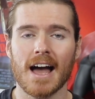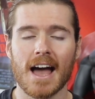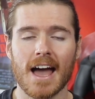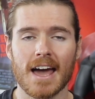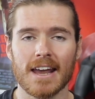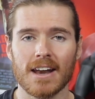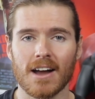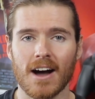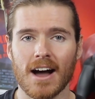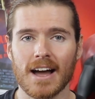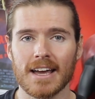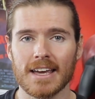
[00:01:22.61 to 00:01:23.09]

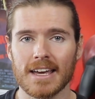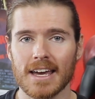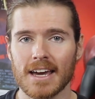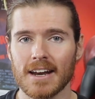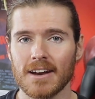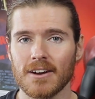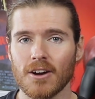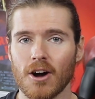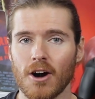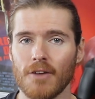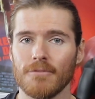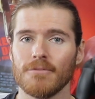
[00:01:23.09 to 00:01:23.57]
and I get
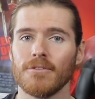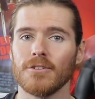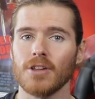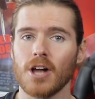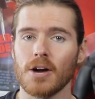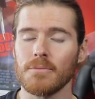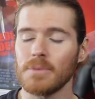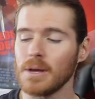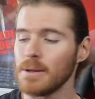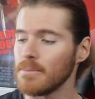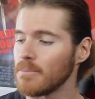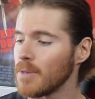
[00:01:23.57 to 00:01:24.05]
an
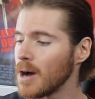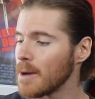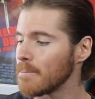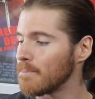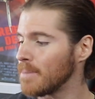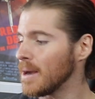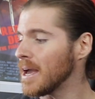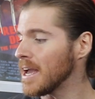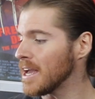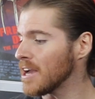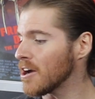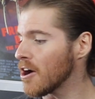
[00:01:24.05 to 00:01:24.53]
envelope in my
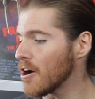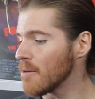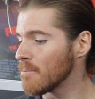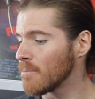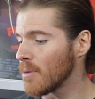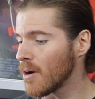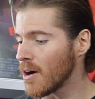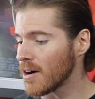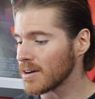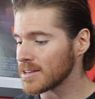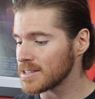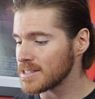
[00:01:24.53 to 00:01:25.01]
PO
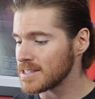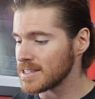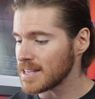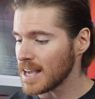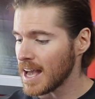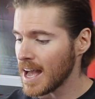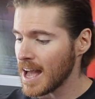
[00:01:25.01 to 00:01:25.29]
box,